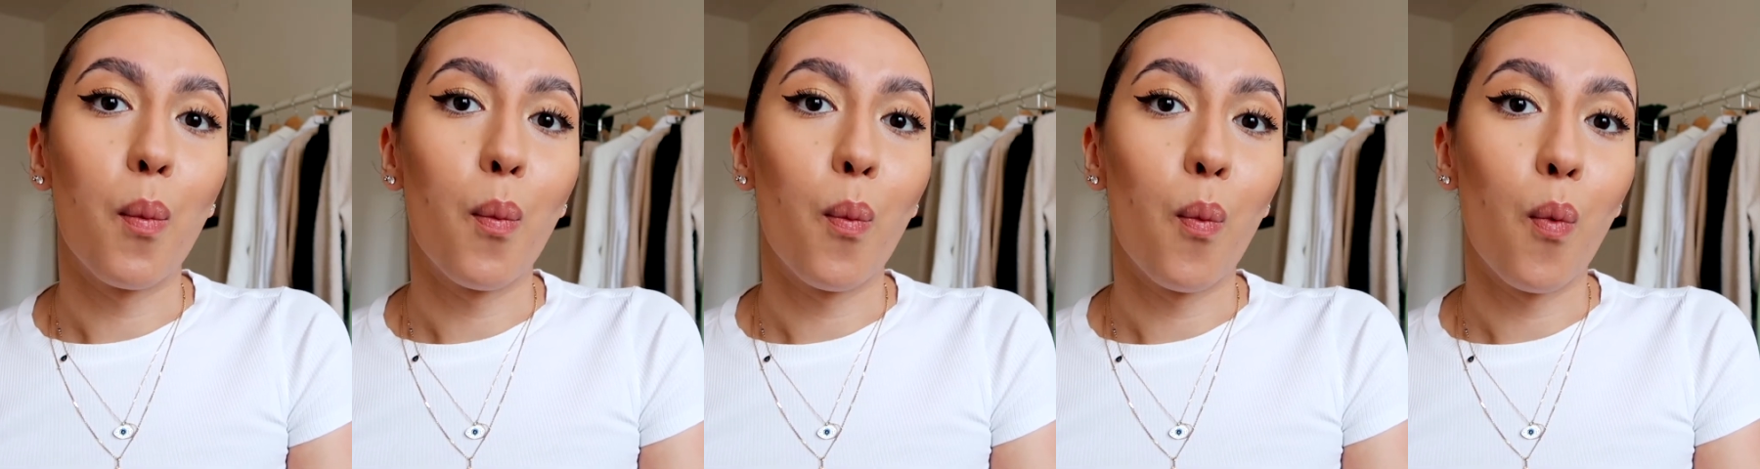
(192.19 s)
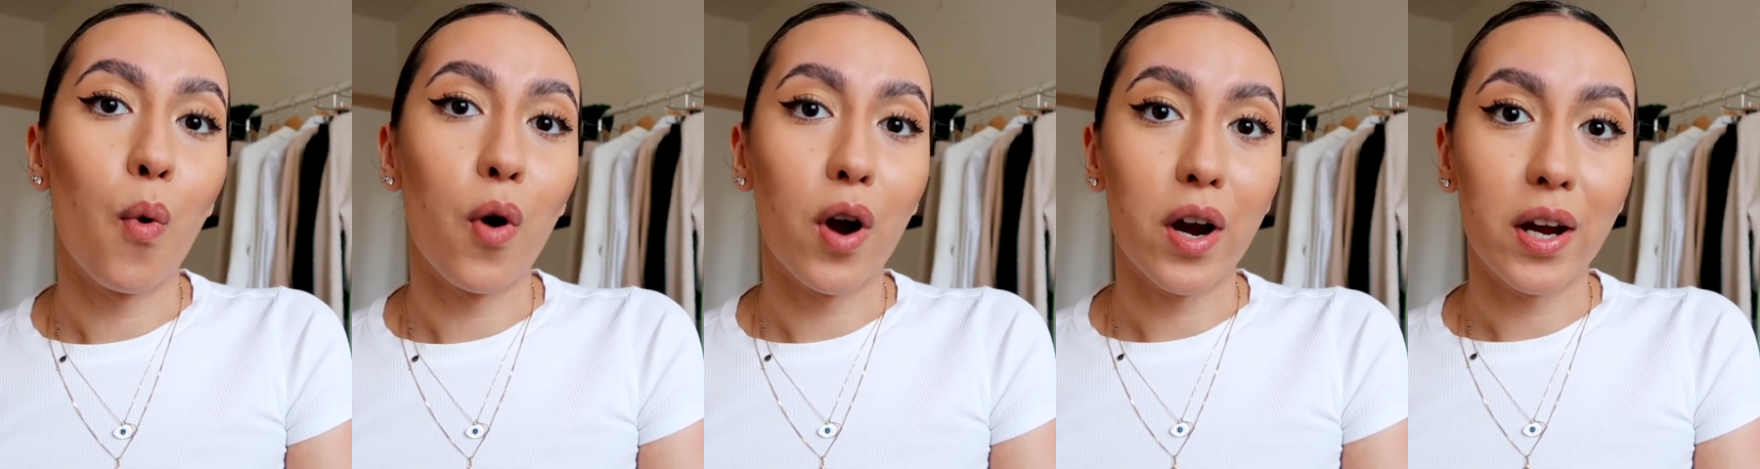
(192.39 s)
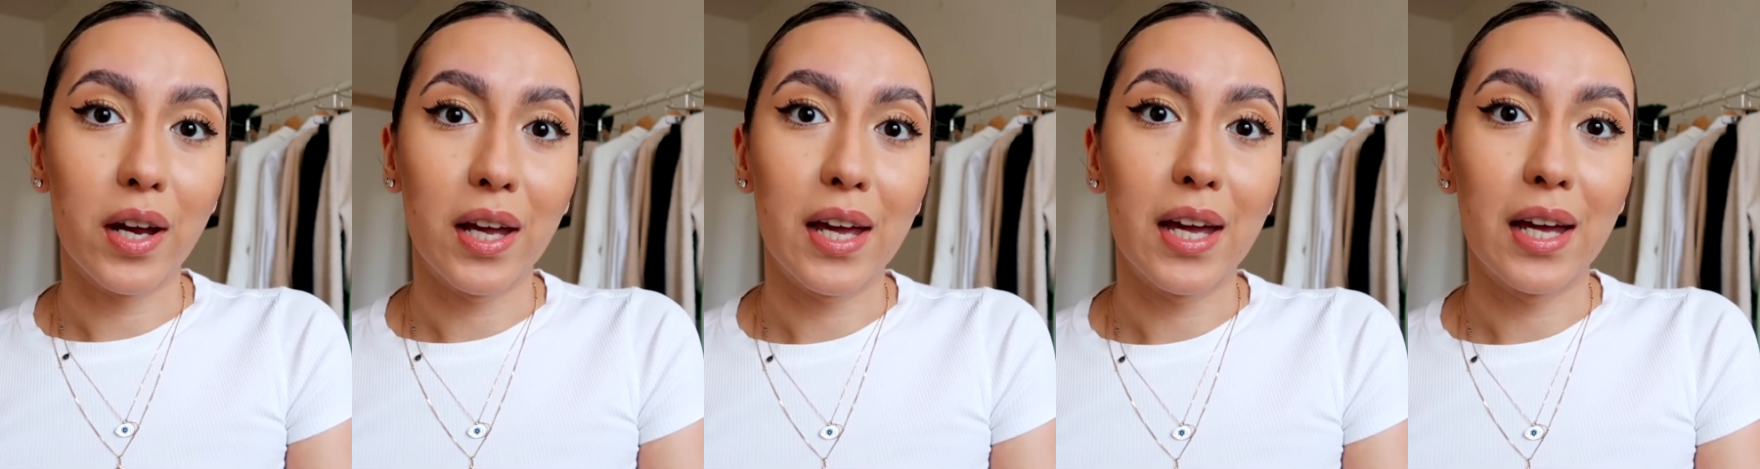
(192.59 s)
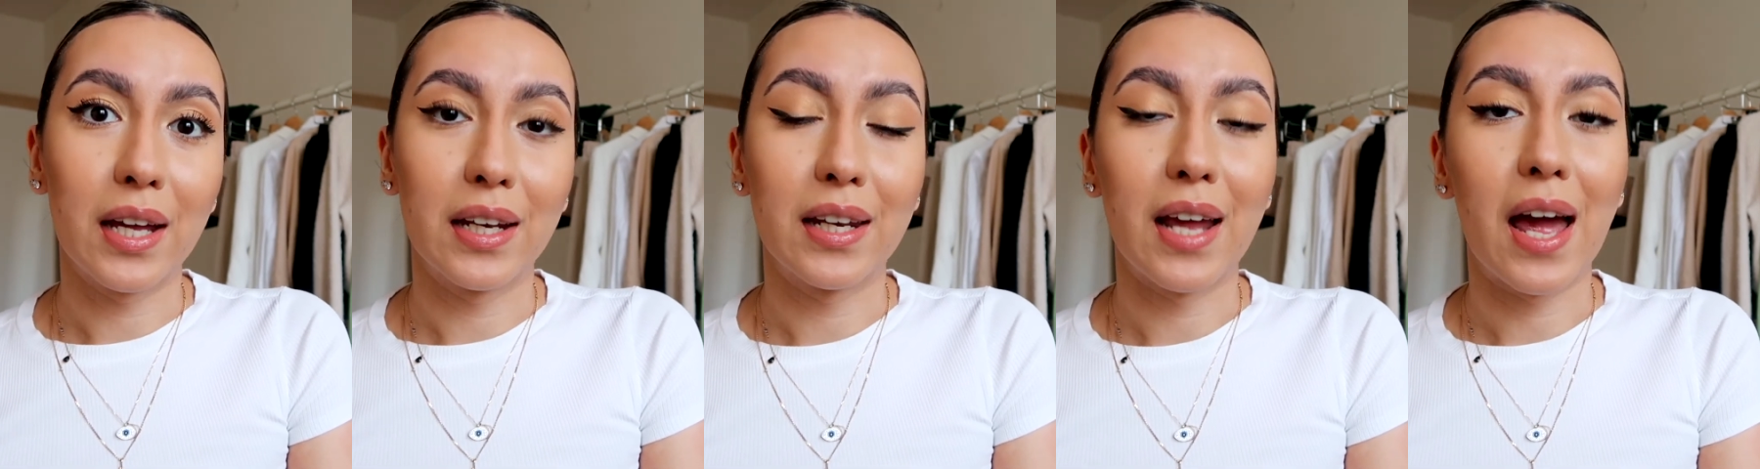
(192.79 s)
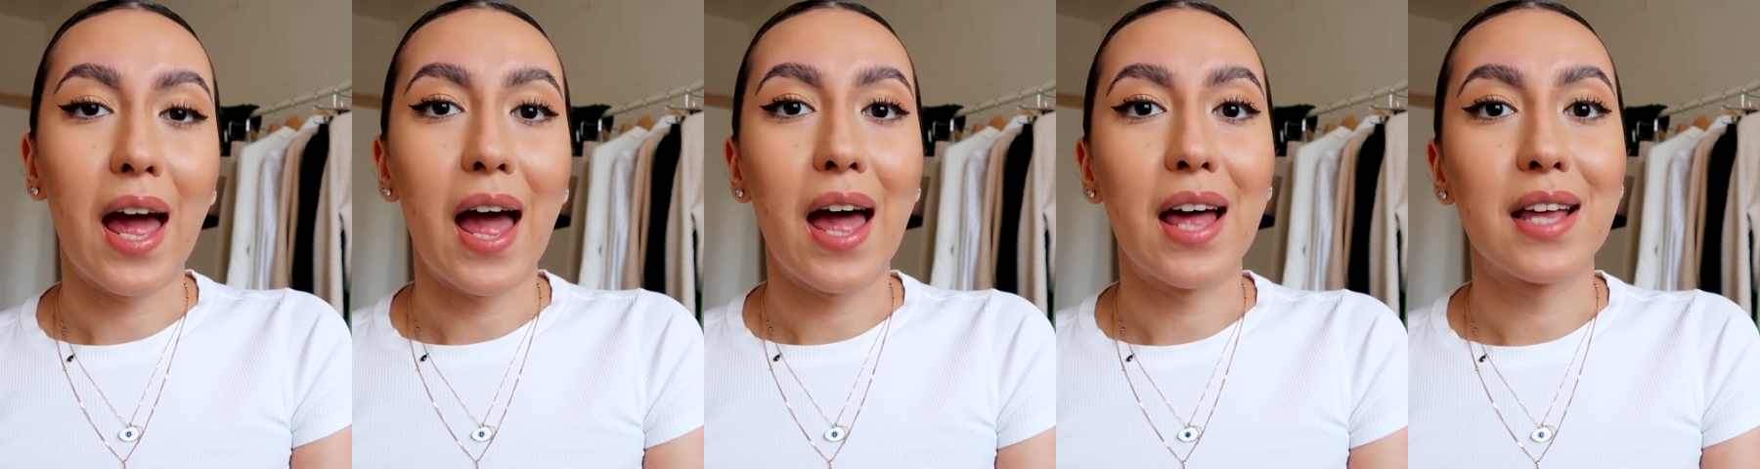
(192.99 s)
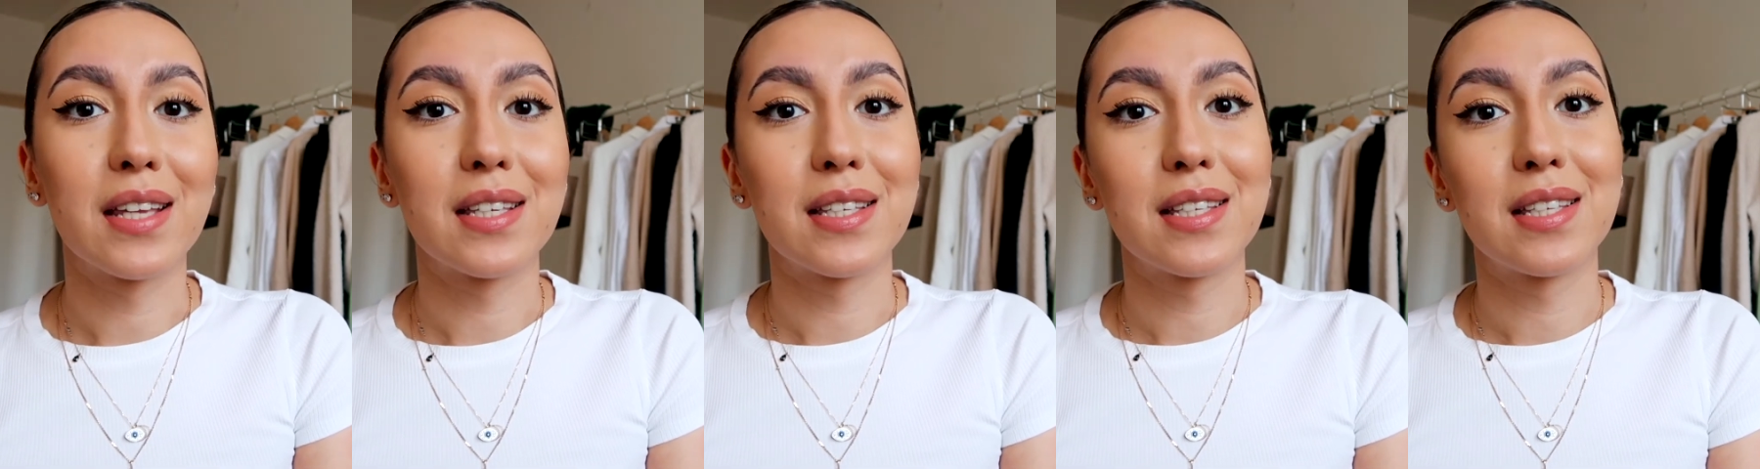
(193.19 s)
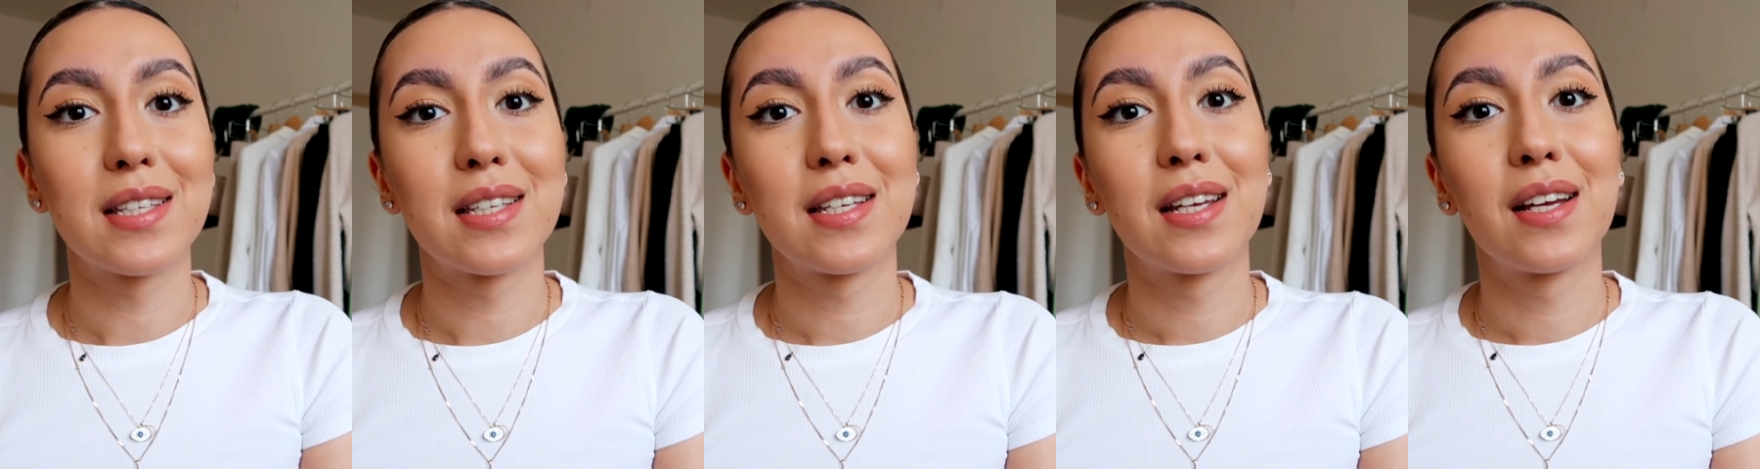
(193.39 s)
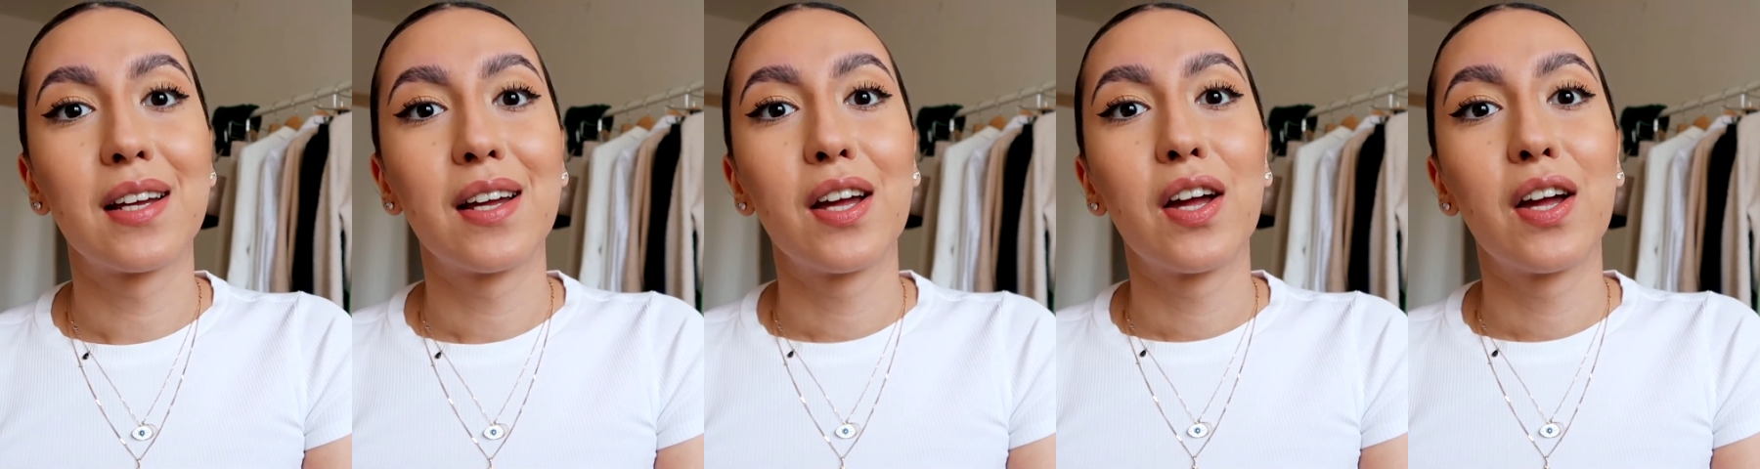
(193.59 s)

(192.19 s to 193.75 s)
working as